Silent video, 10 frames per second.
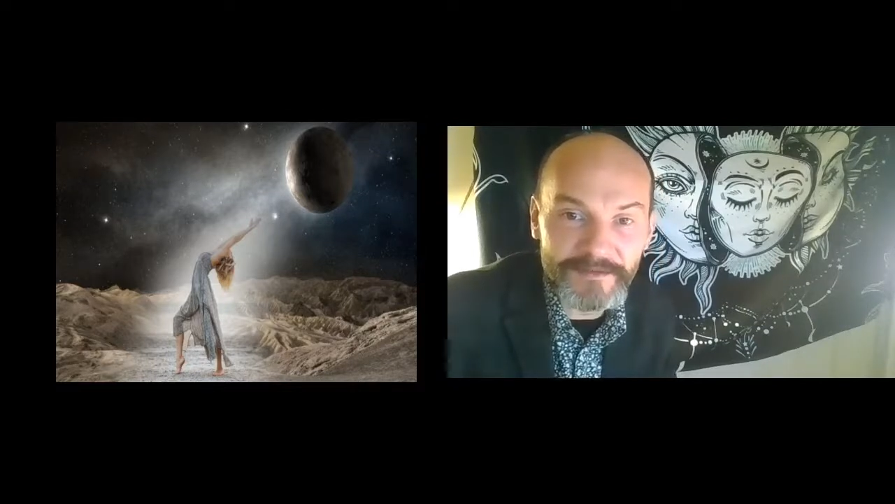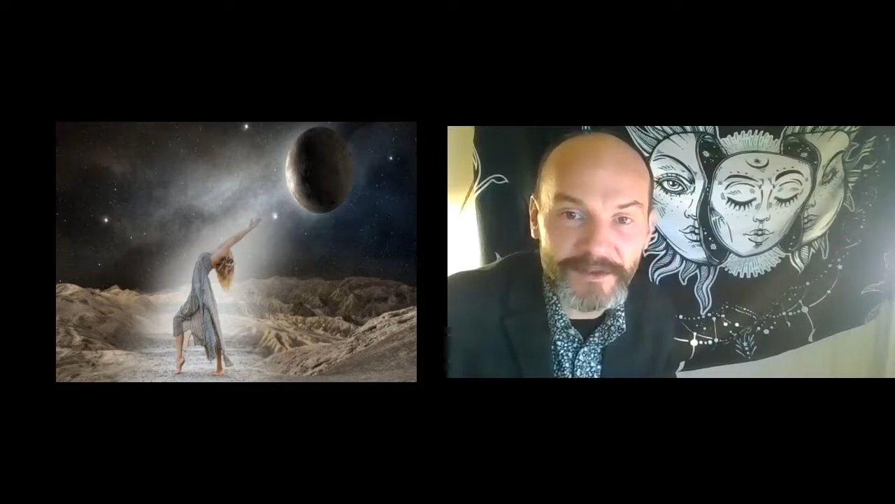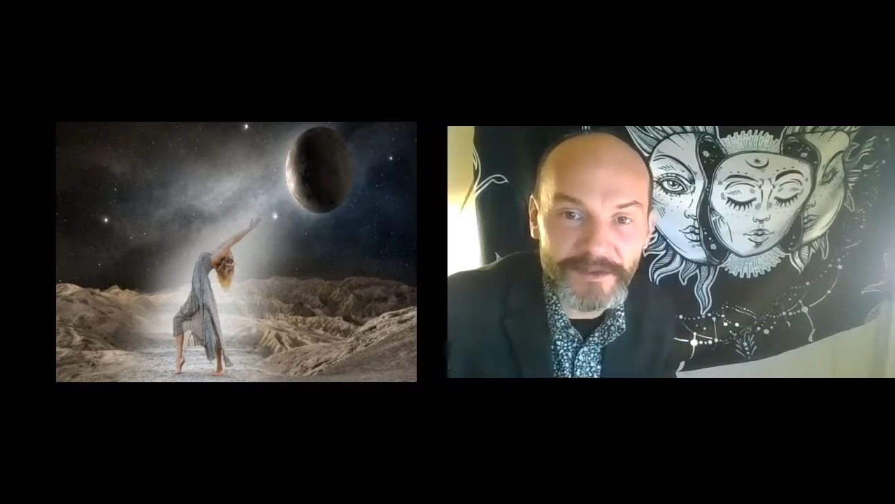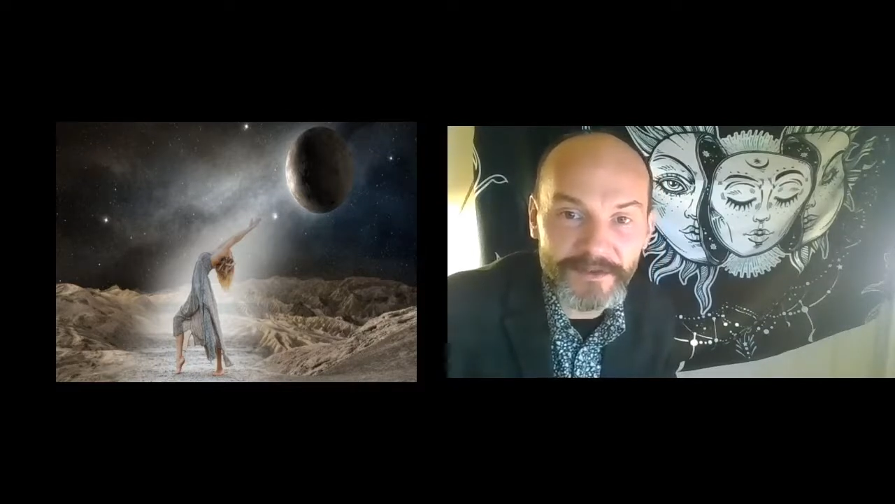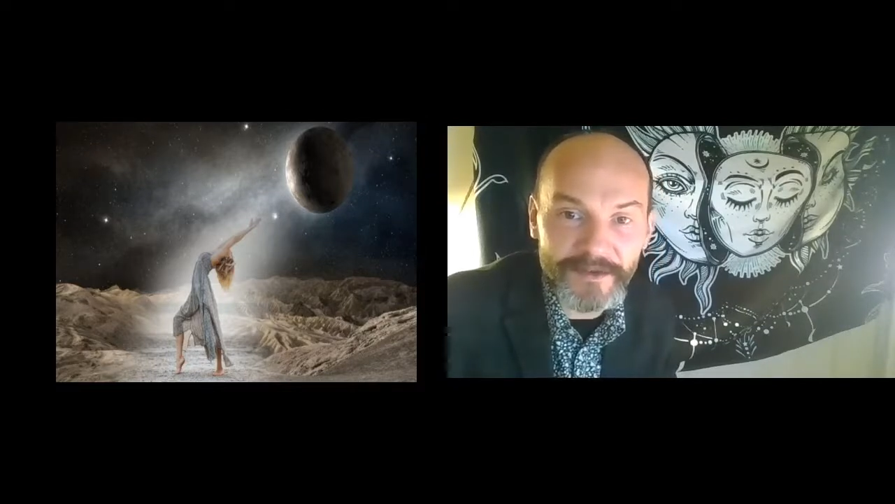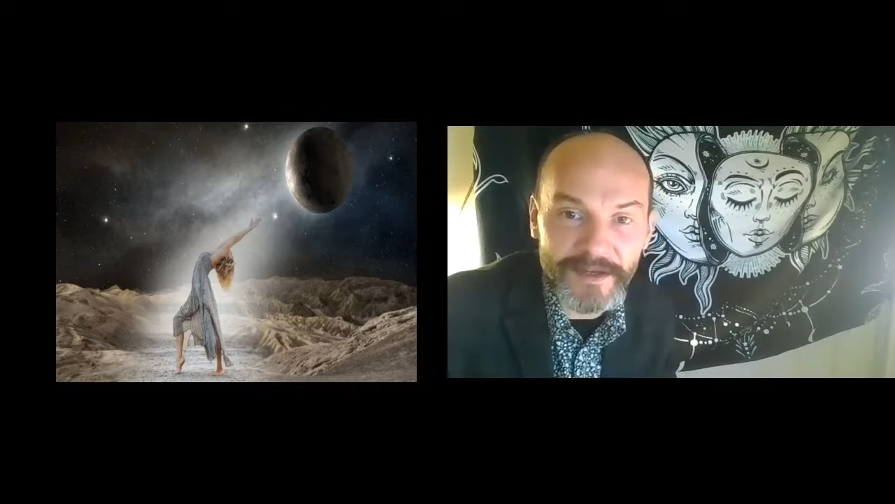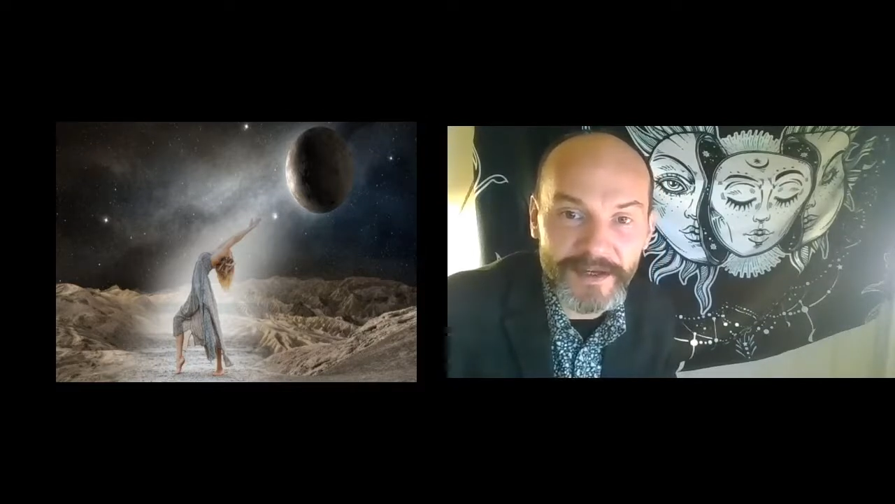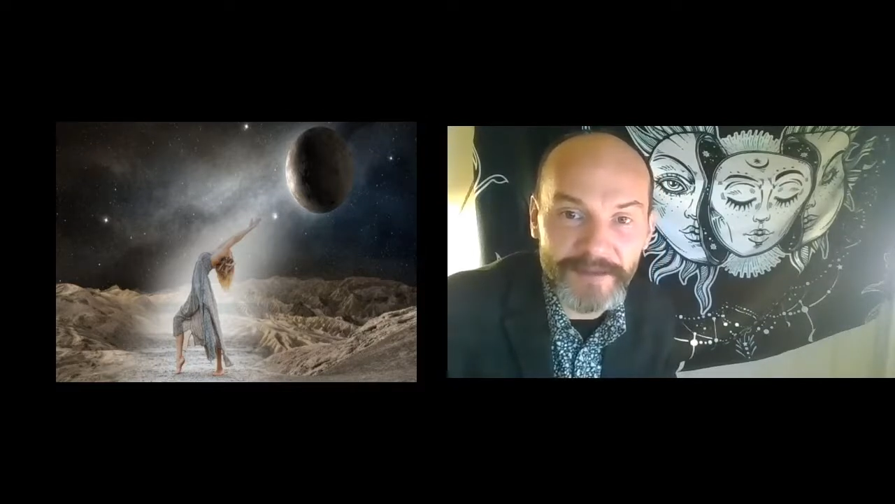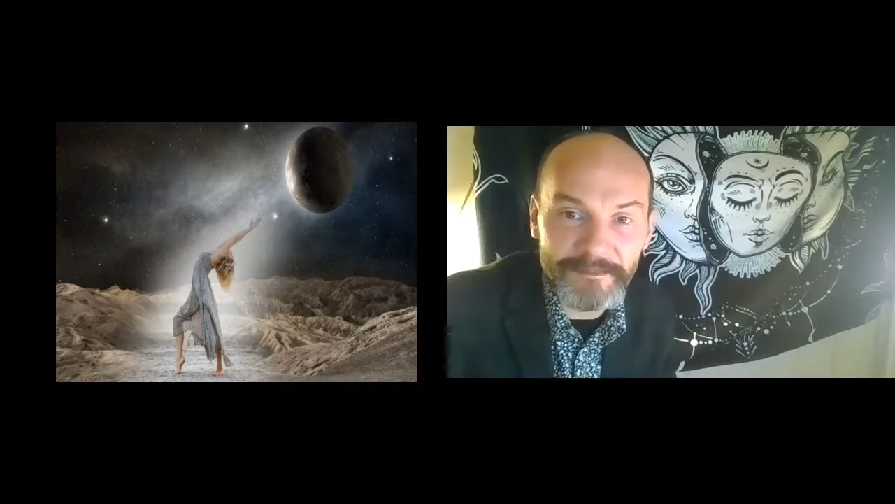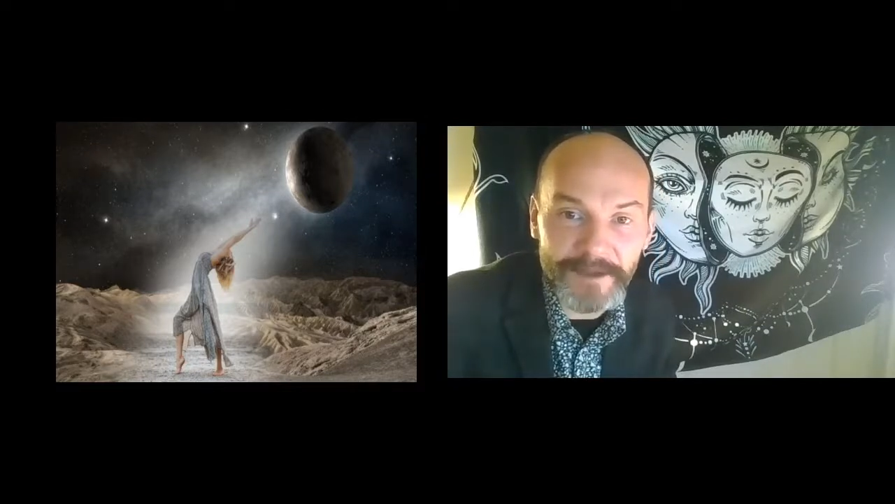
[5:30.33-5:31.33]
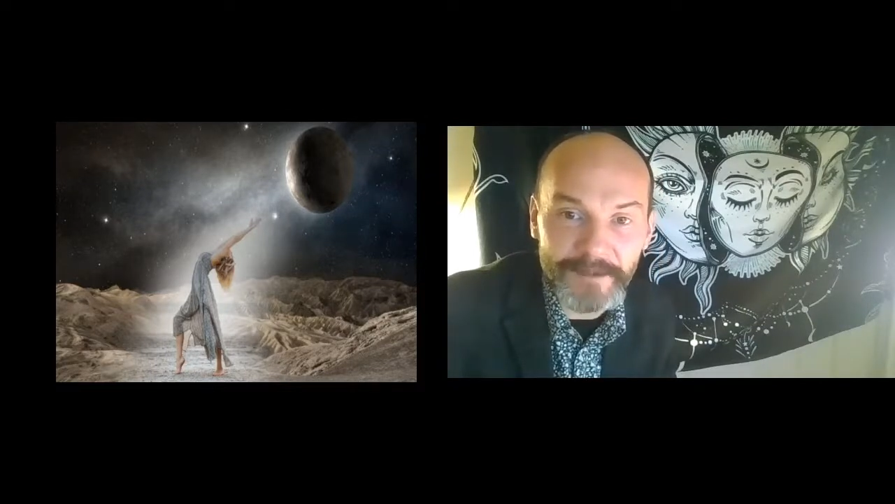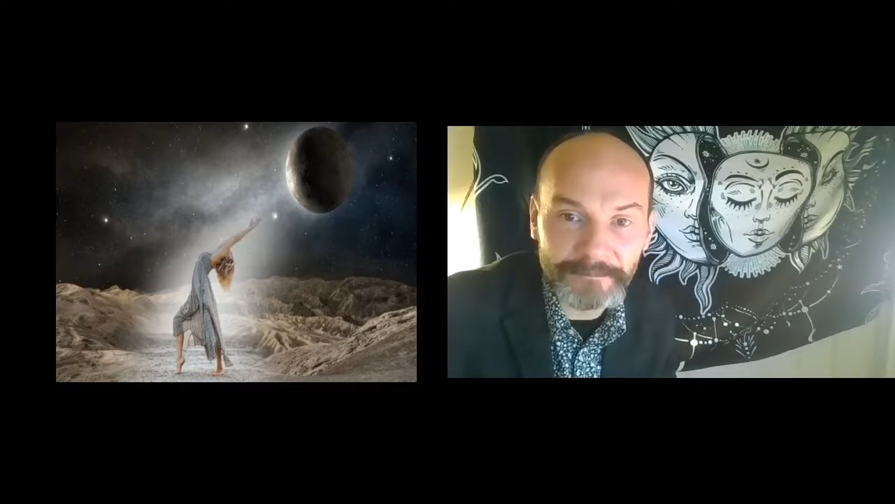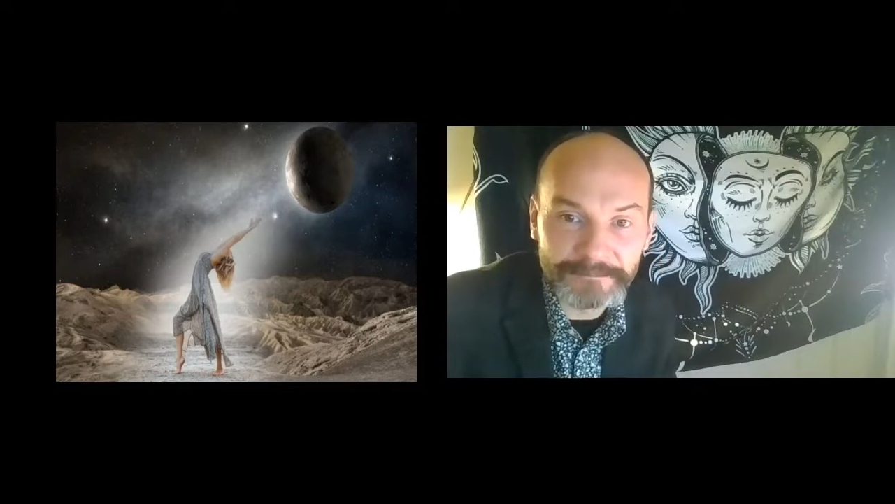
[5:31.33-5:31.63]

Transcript: for you that I can be.